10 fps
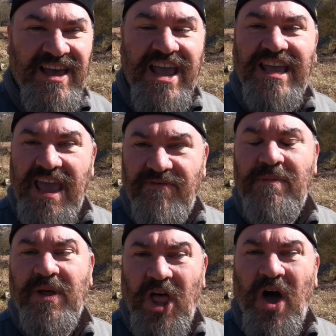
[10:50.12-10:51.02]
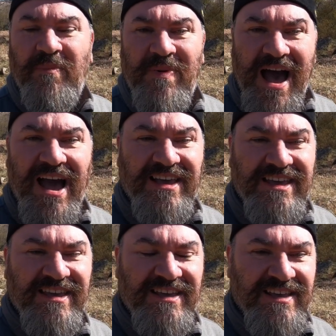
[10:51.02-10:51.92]
It gave him a lot
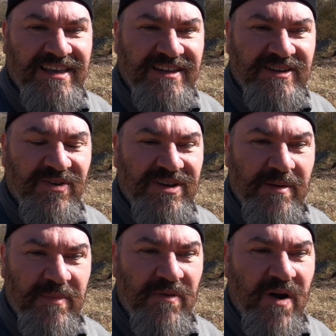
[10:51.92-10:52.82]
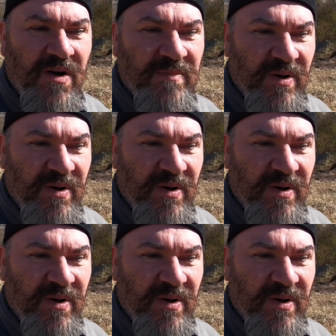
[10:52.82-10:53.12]
back, don't get me wrong,